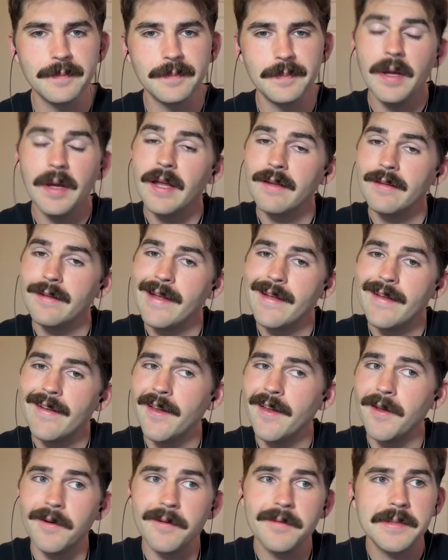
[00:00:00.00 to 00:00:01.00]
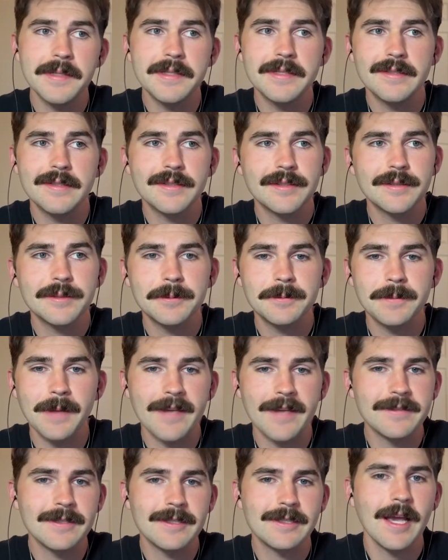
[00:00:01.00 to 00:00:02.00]
but he still
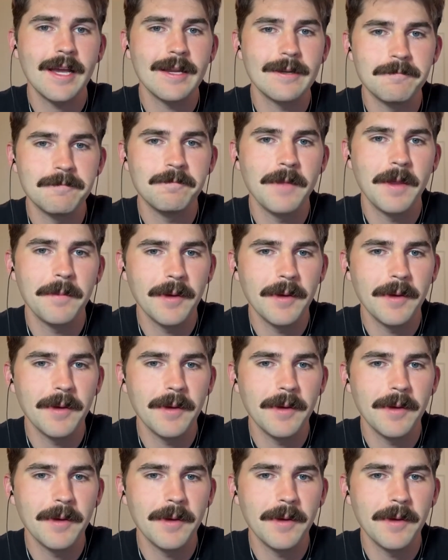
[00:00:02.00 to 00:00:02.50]
hasn't said.